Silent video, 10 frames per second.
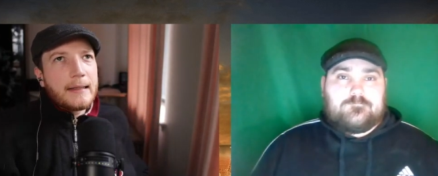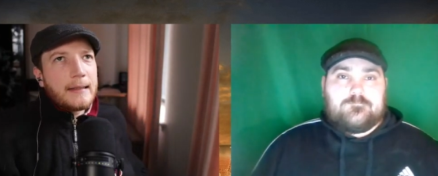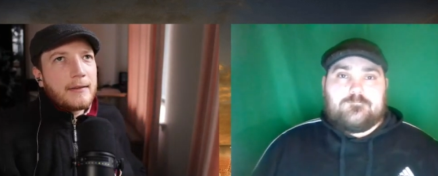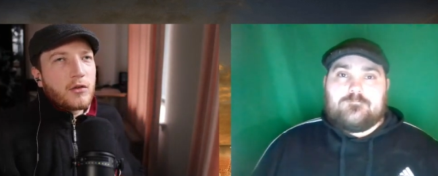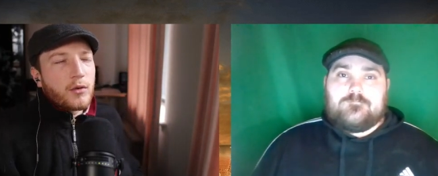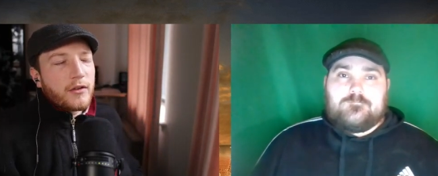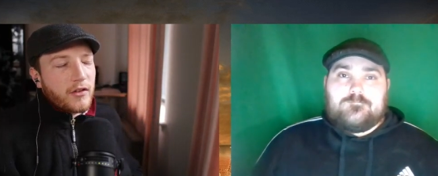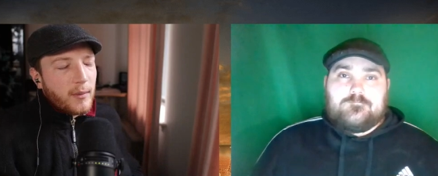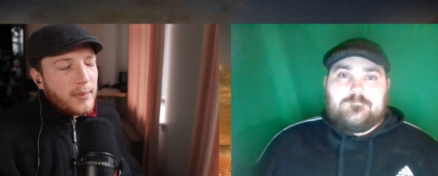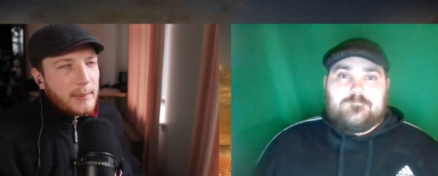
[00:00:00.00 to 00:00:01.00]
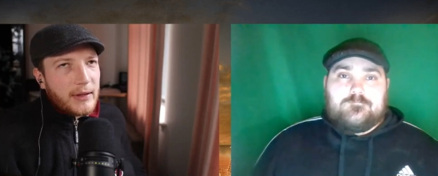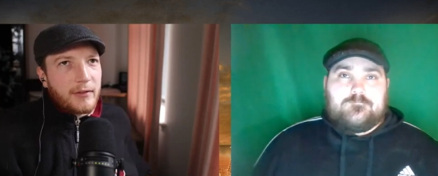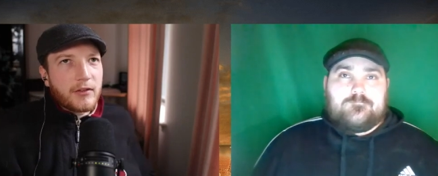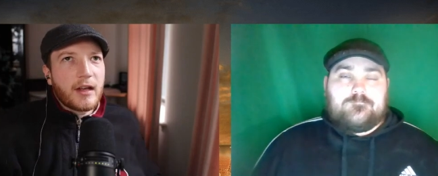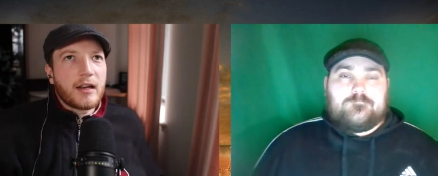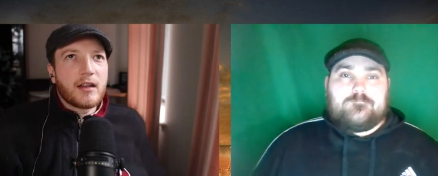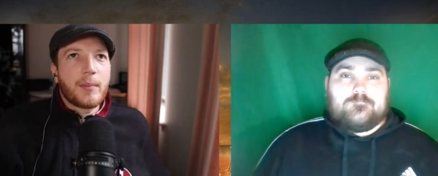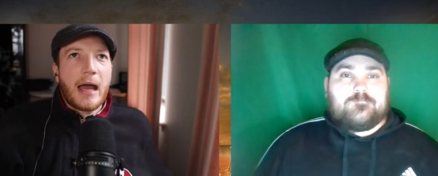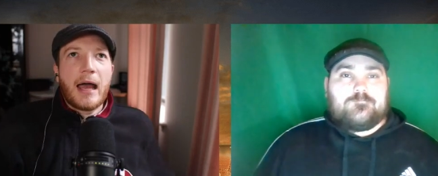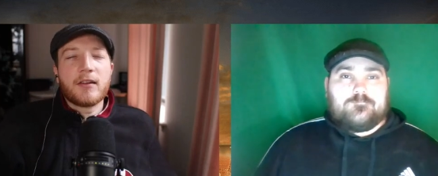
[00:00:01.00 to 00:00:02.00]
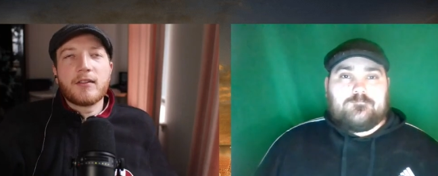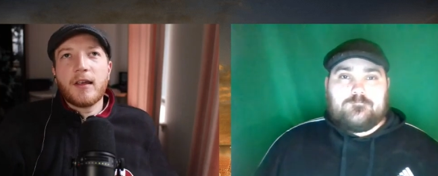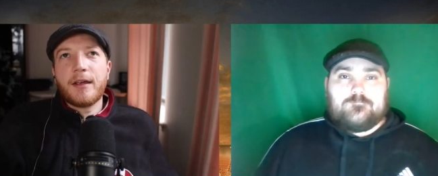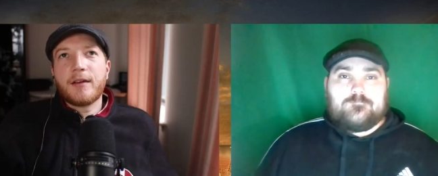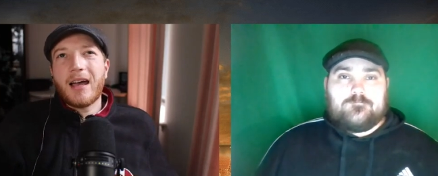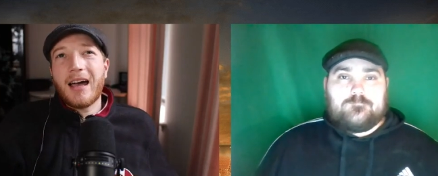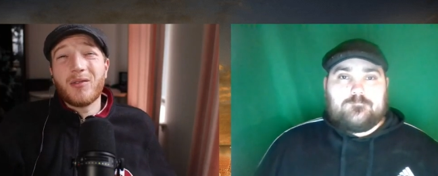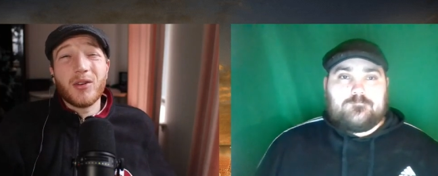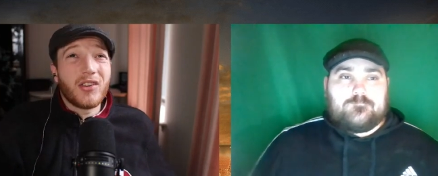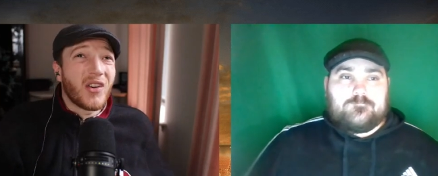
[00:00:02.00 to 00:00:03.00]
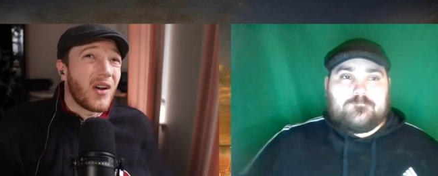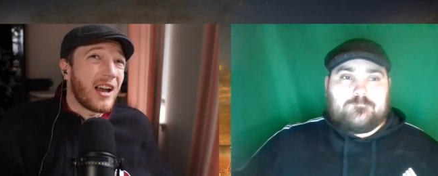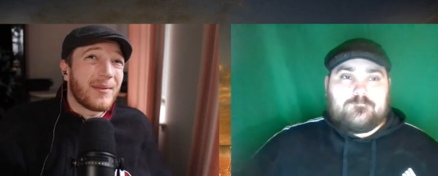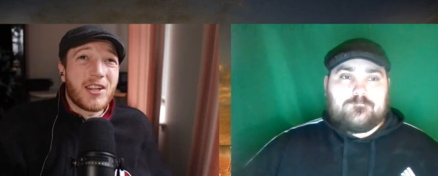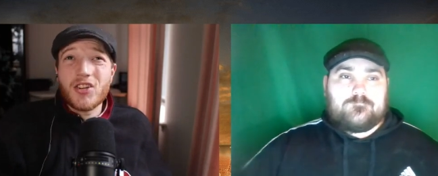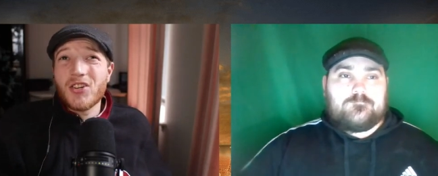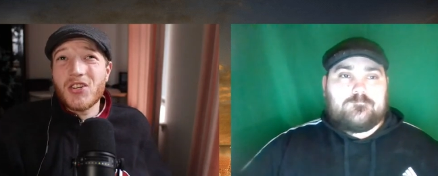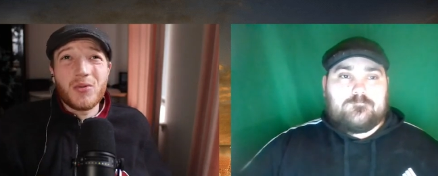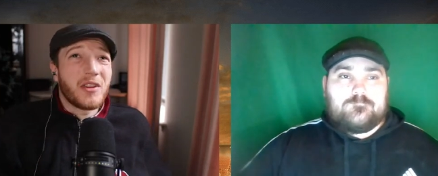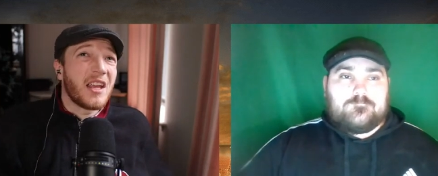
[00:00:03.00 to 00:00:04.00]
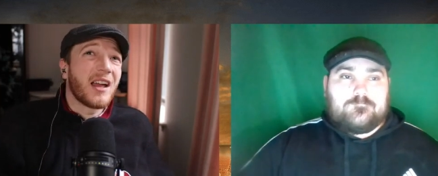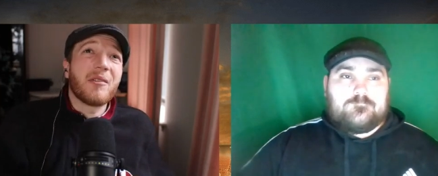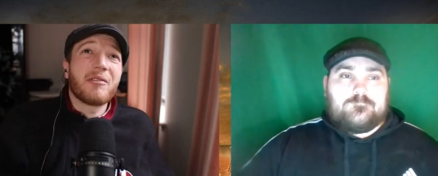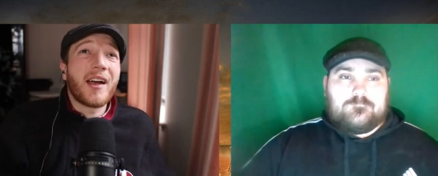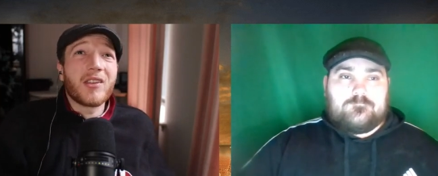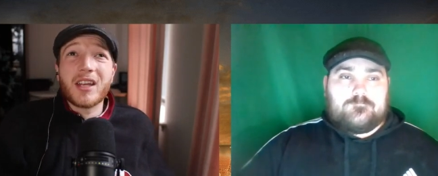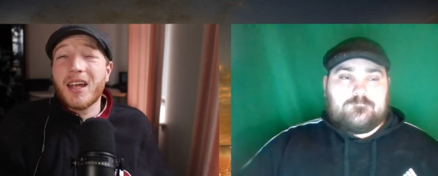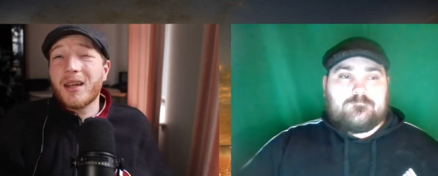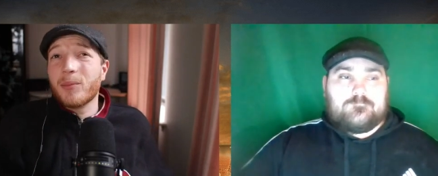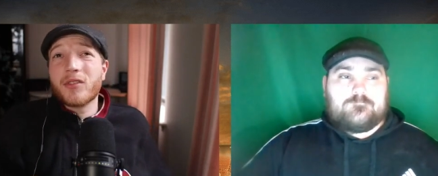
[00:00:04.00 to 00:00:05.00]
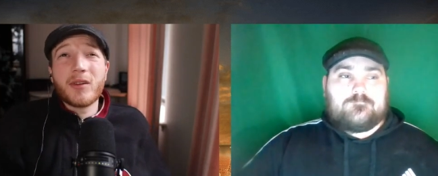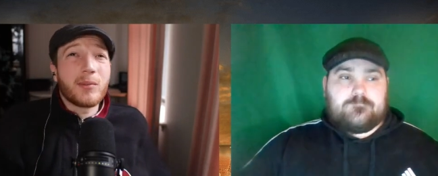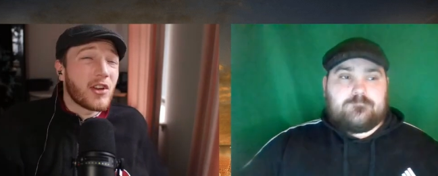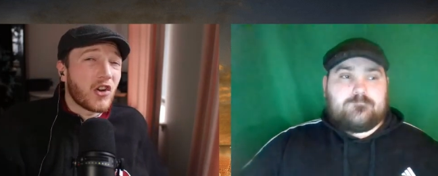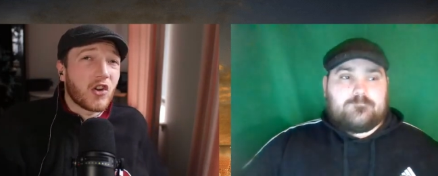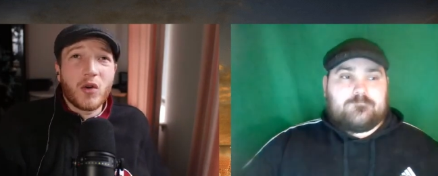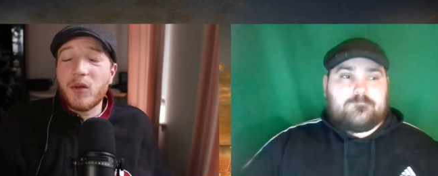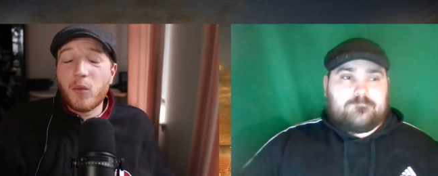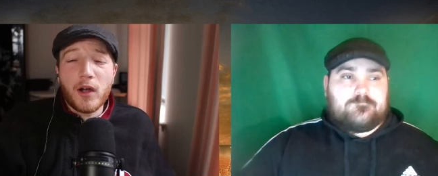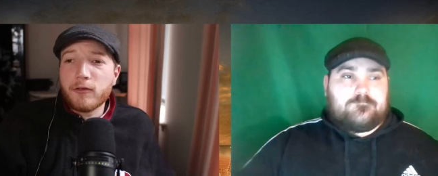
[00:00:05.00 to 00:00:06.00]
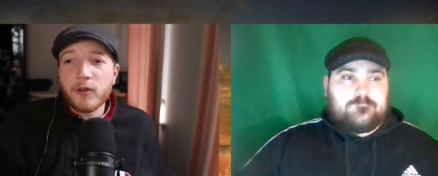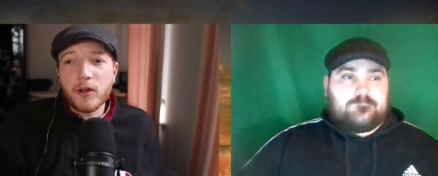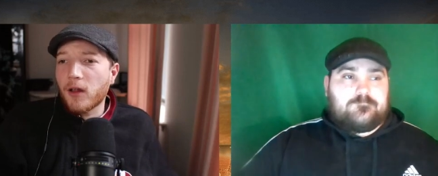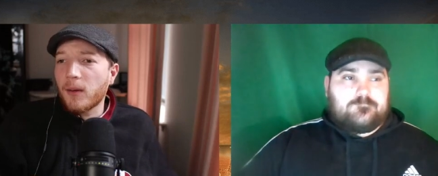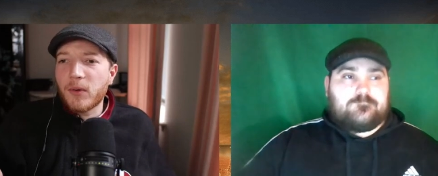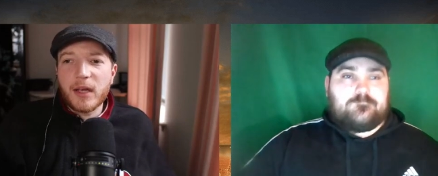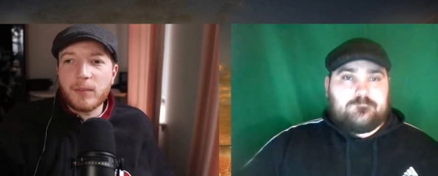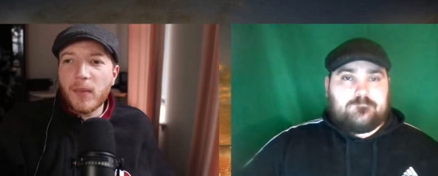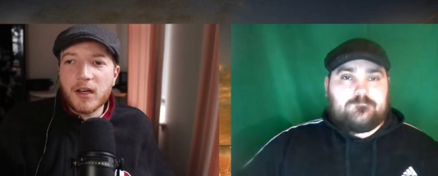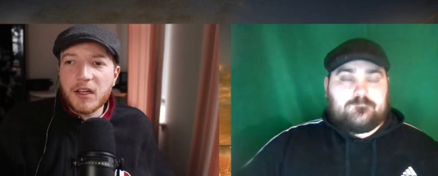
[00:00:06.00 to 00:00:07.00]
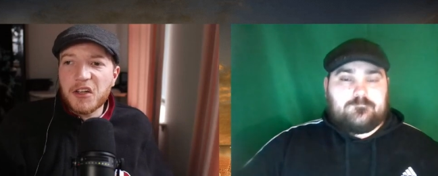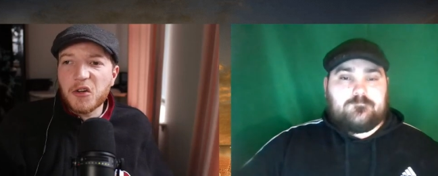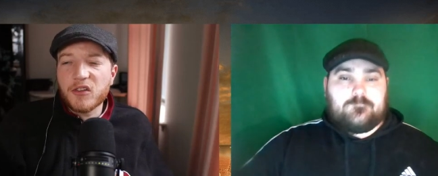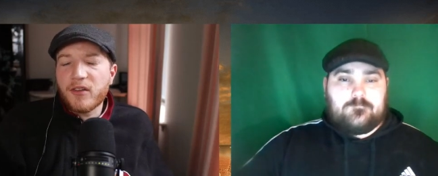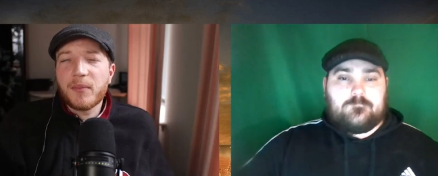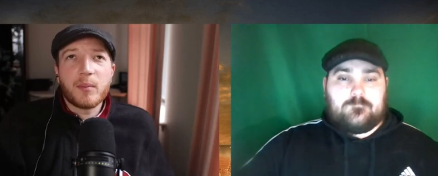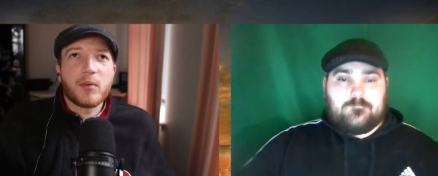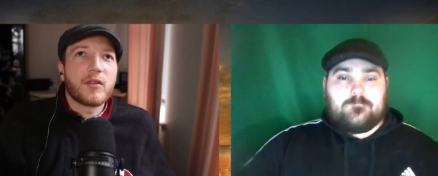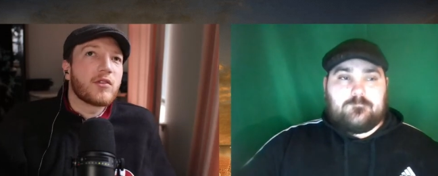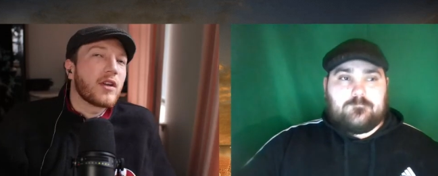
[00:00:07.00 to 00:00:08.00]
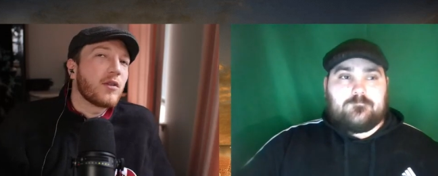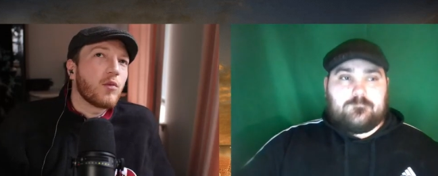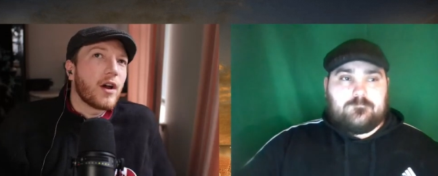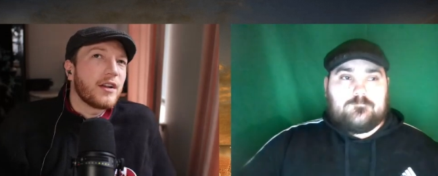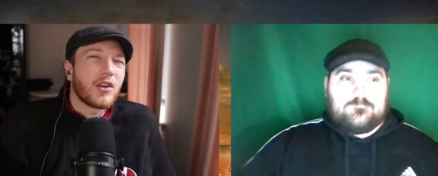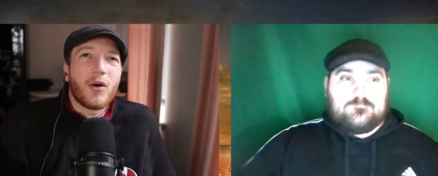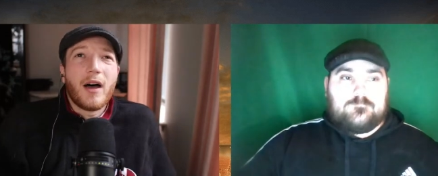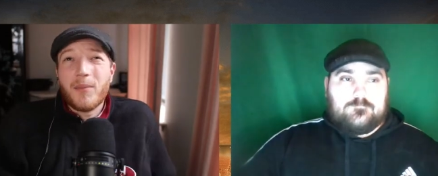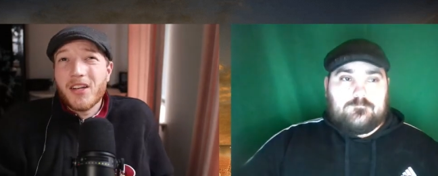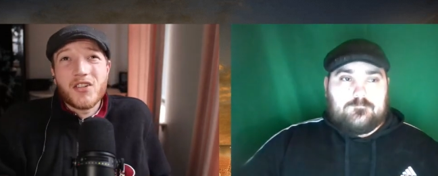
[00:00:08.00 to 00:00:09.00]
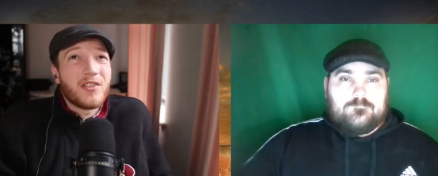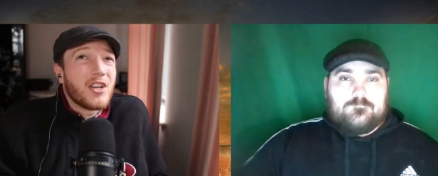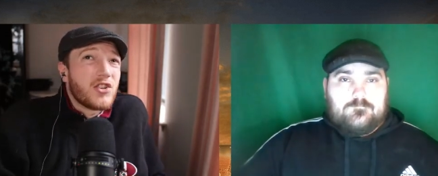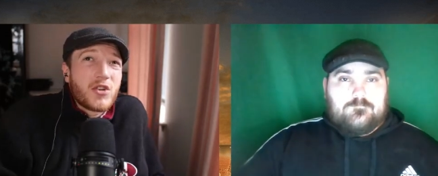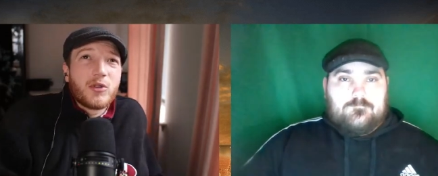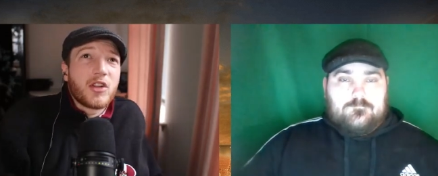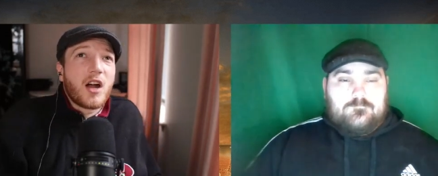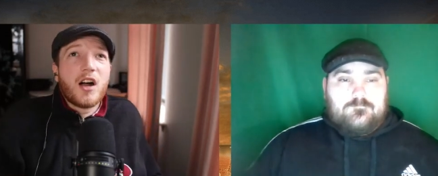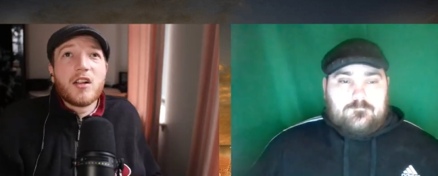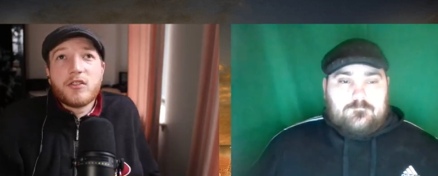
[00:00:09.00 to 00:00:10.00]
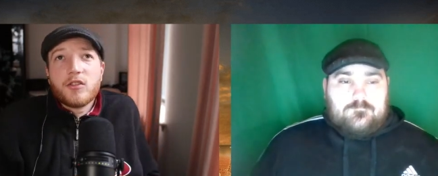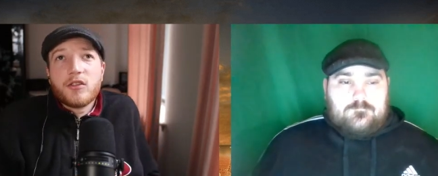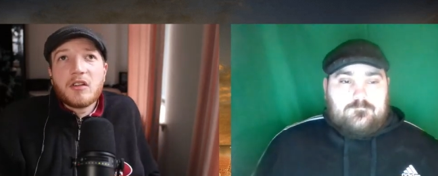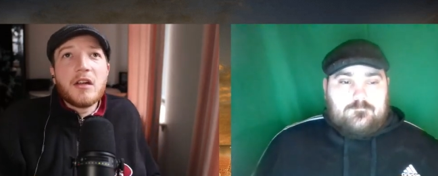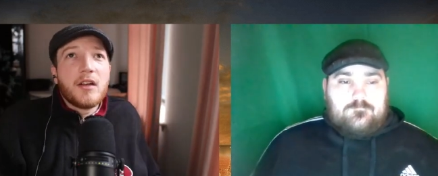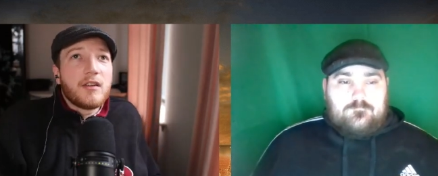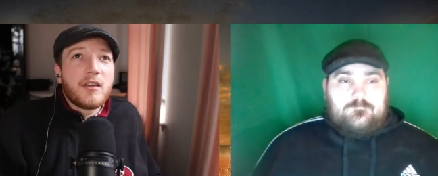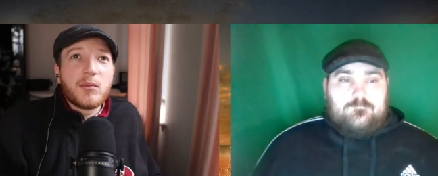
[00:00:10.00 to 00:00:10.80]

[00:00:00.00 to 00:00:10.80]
Speaker 1: sort of some people have said in the past, like, I really don't have much issue with the NFL game. Seems like a great way for the club to make money. Or some people have said, right, don't have much of an issue with the concerts. Seems